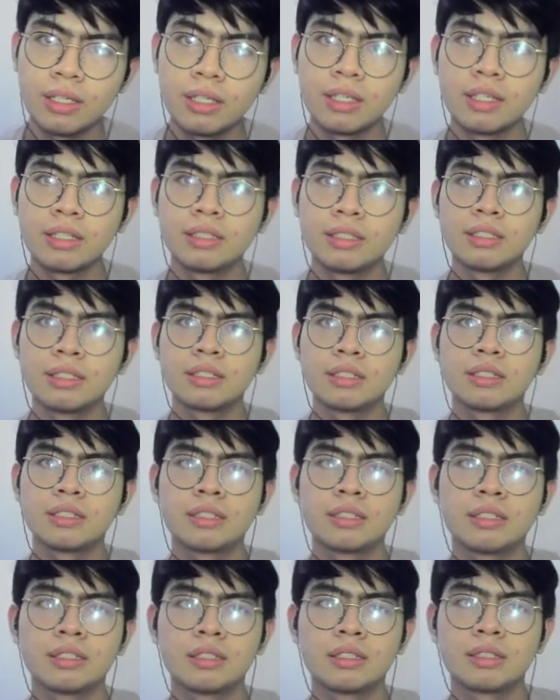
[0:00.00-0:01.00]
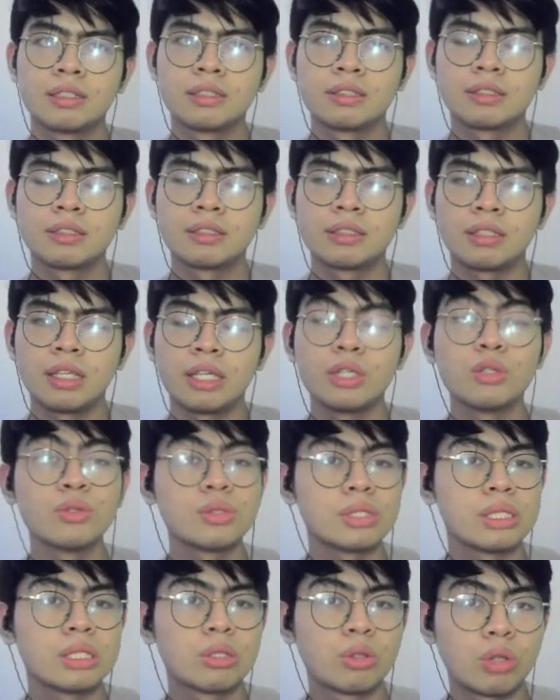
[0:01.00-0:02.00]
the
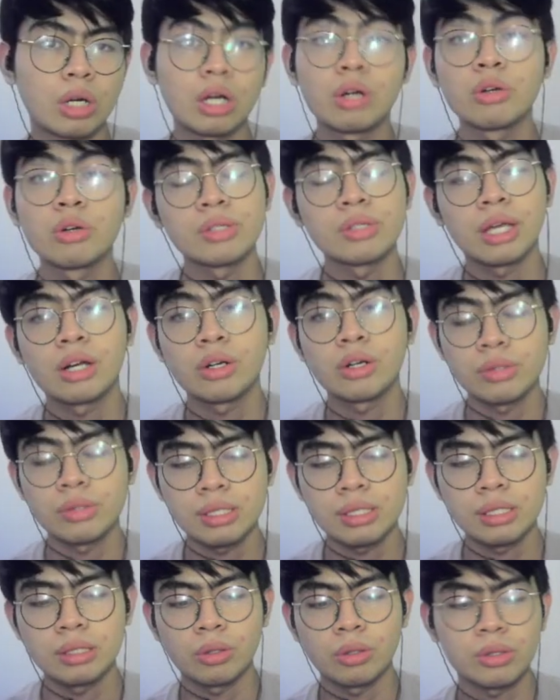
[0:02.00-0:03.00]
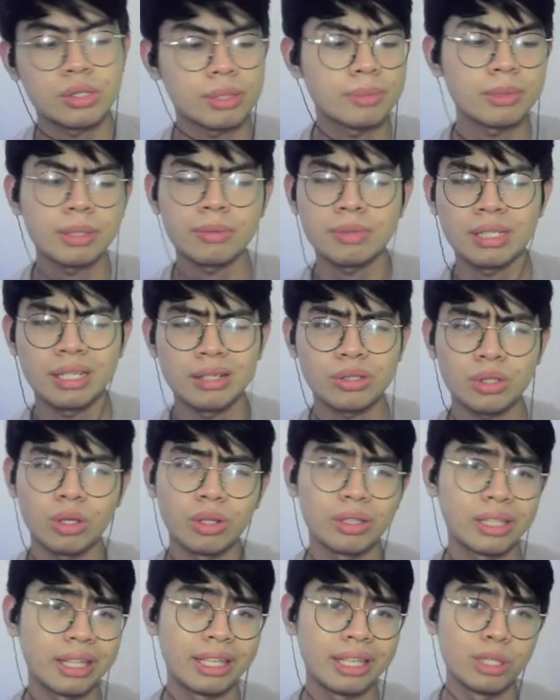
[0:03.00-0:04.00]
AUC or ROC, or sometimes it is
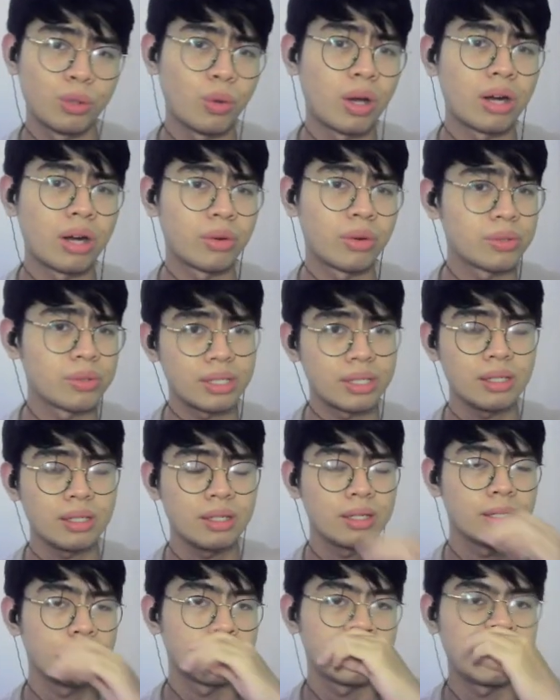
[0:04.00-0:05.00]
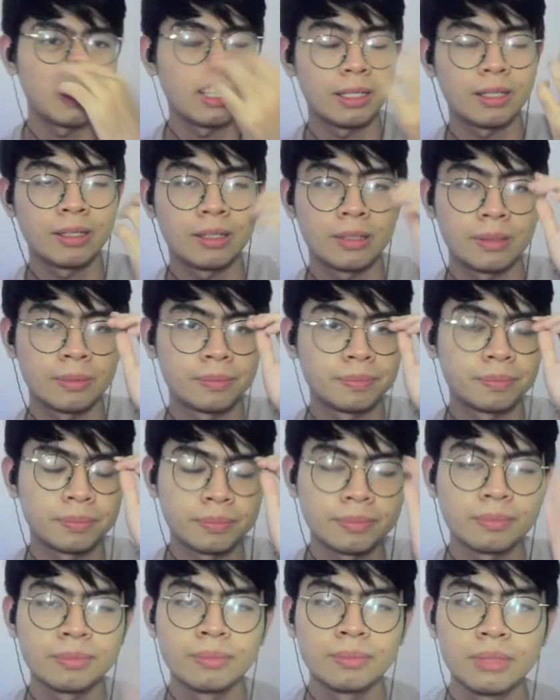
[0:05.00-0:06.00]
called AUROC, um,
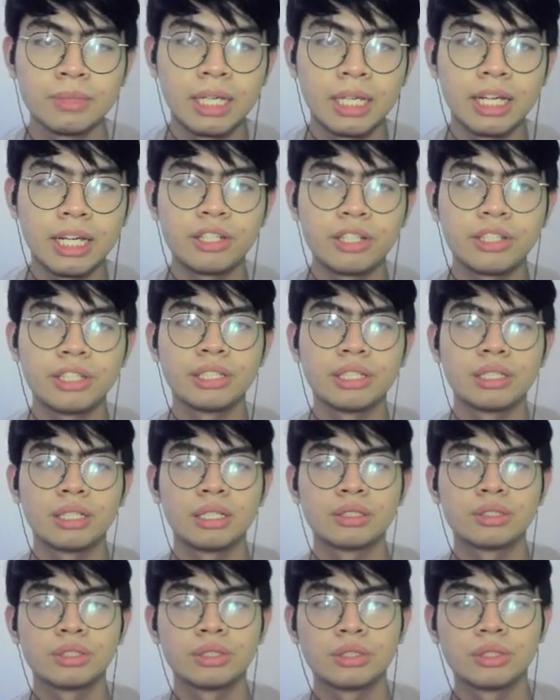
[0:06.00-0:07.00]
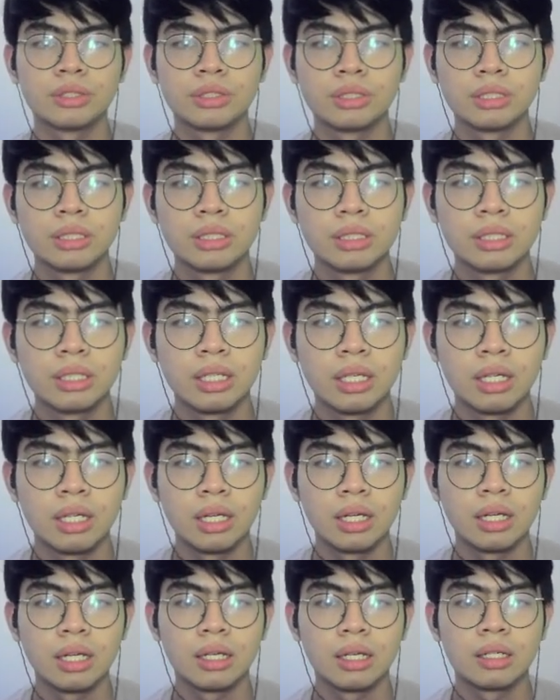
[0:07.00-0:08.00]
area under
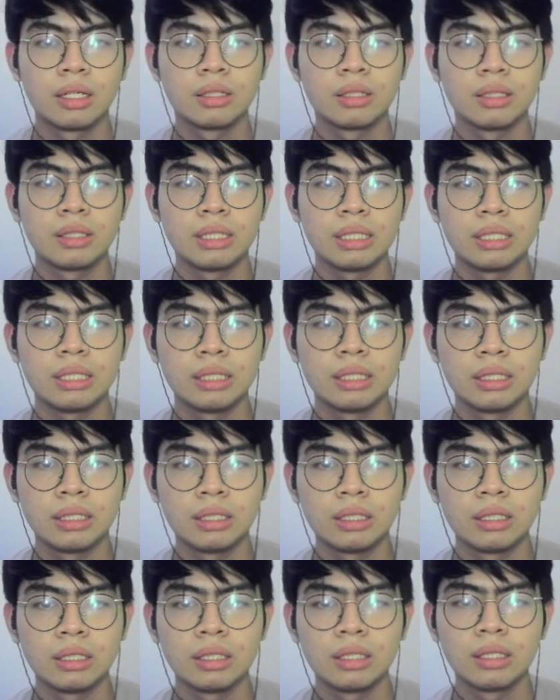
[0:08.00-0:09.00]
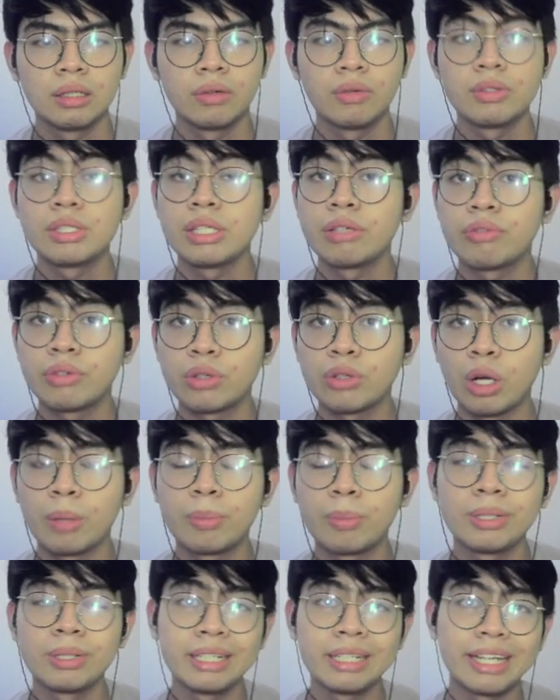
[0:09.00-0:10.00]
the receiver
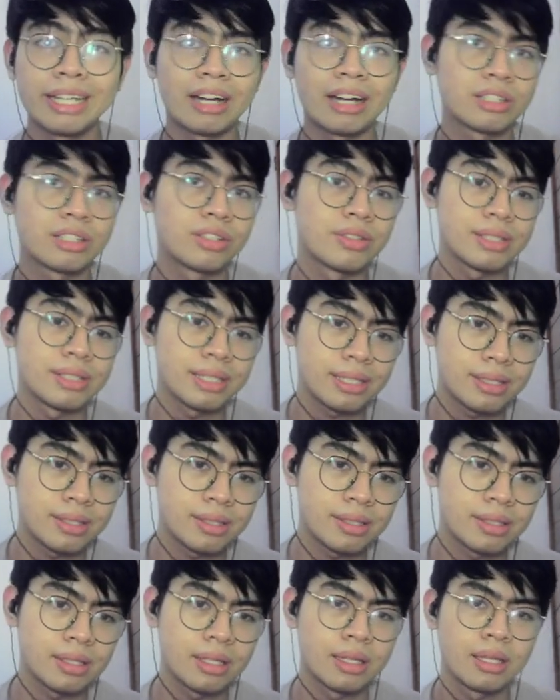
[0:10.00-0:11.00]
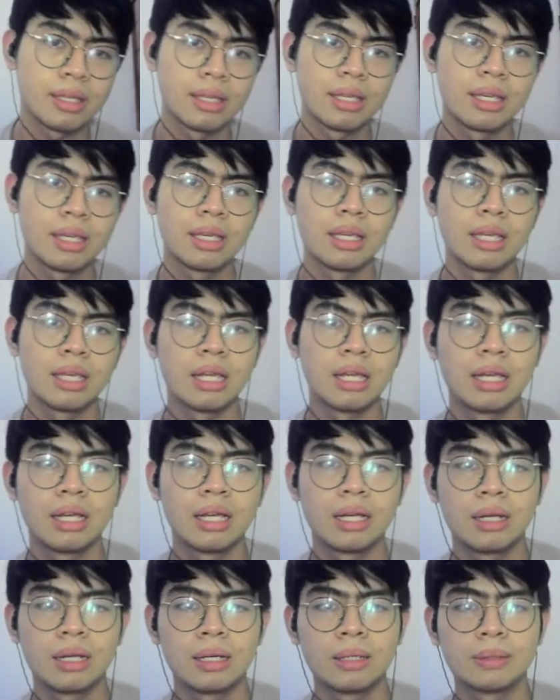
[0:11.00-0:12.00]
operating characteristics.
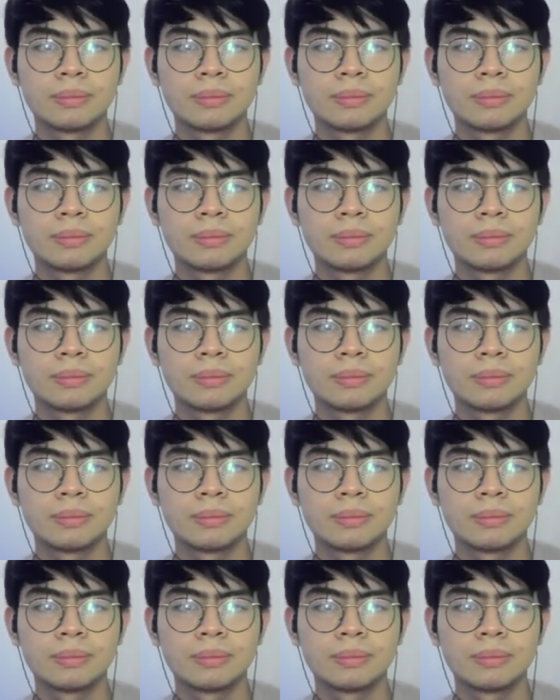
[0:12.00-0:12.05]
Uh,